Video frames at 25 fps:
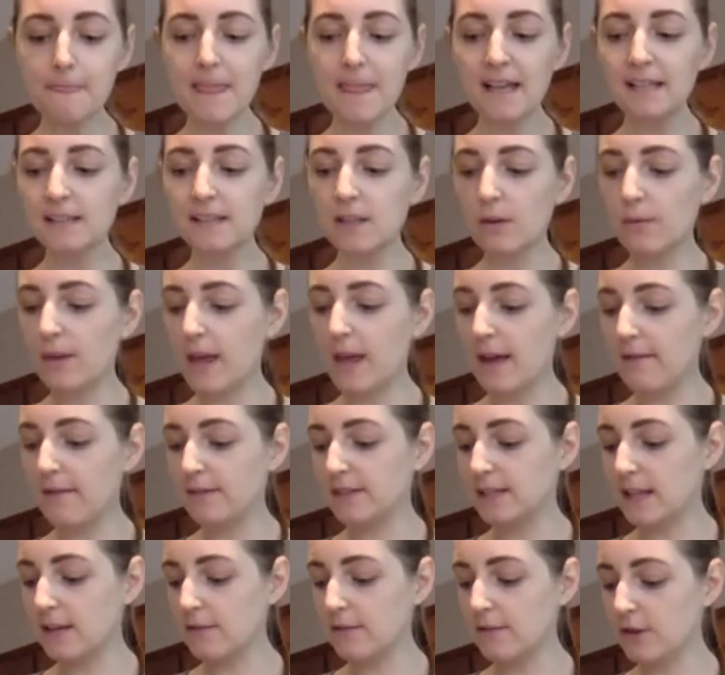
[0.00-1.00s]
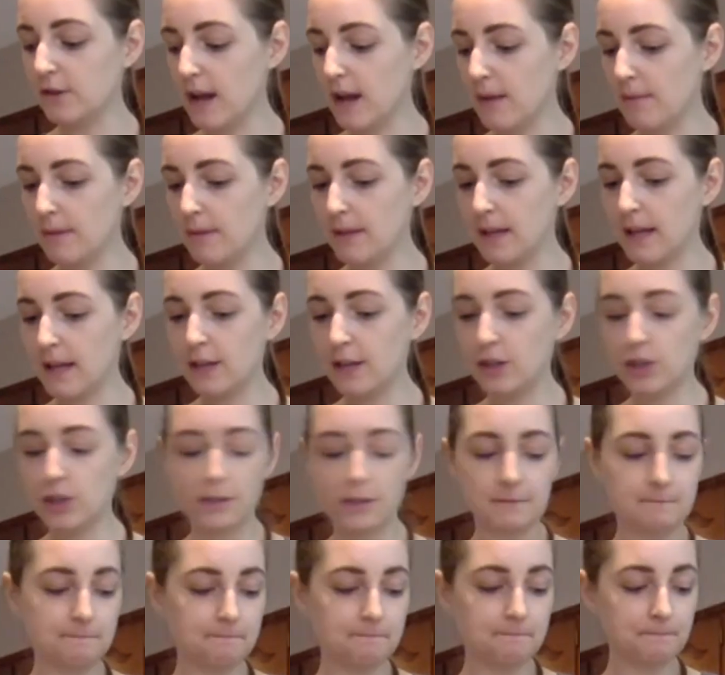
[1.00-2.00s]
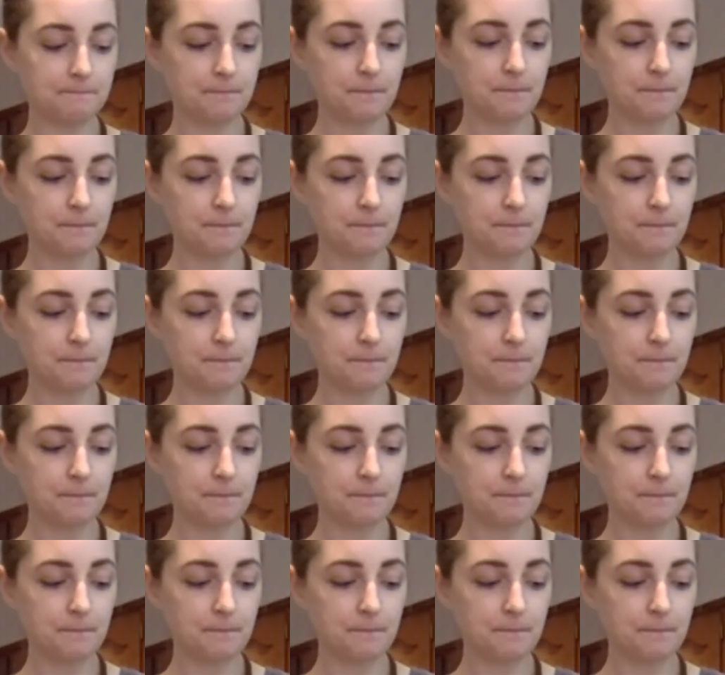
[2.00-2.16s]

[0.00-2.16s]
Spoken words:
so we have a savory application.